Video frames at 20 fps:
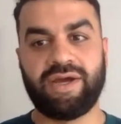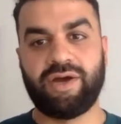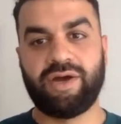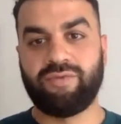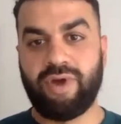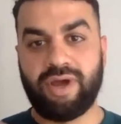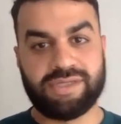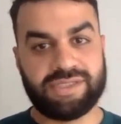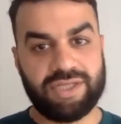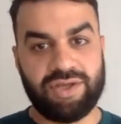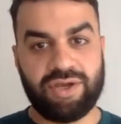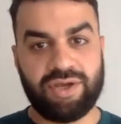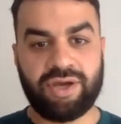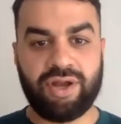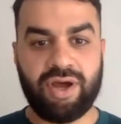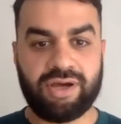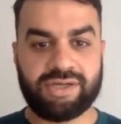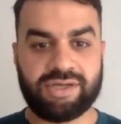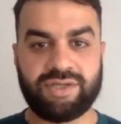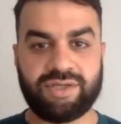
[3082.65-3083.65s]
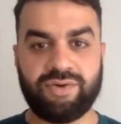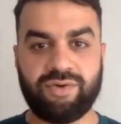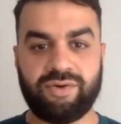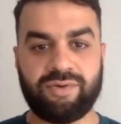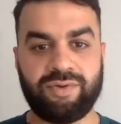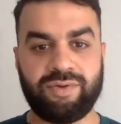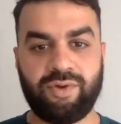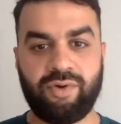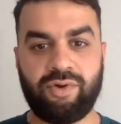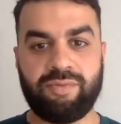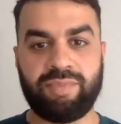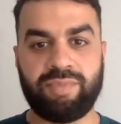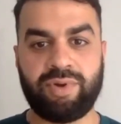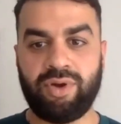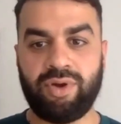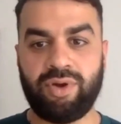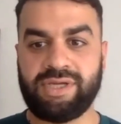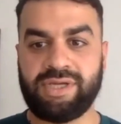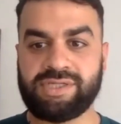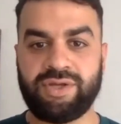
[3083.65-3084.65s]
Rosie, you could ask your
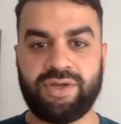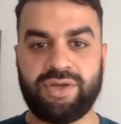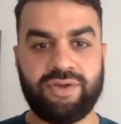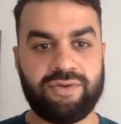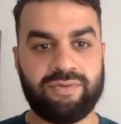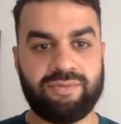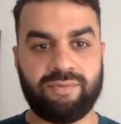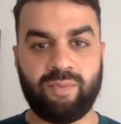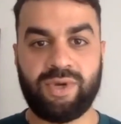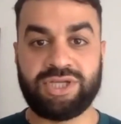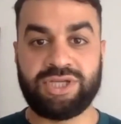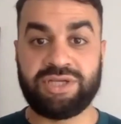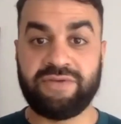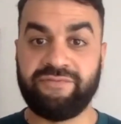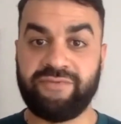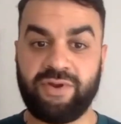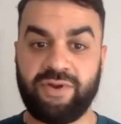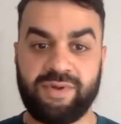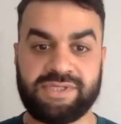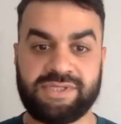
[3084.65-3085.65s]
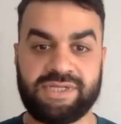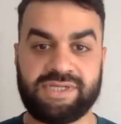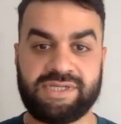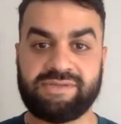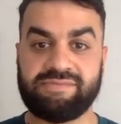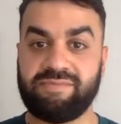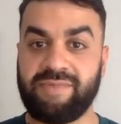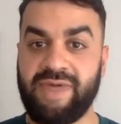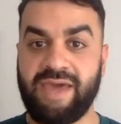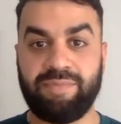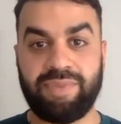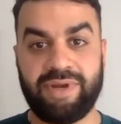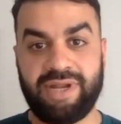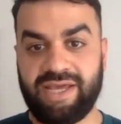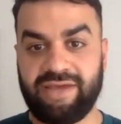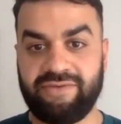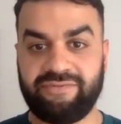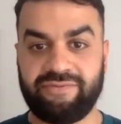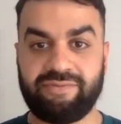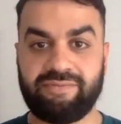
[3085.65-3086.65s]
employees which influencers they
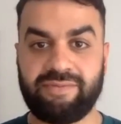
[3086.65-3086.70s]
believe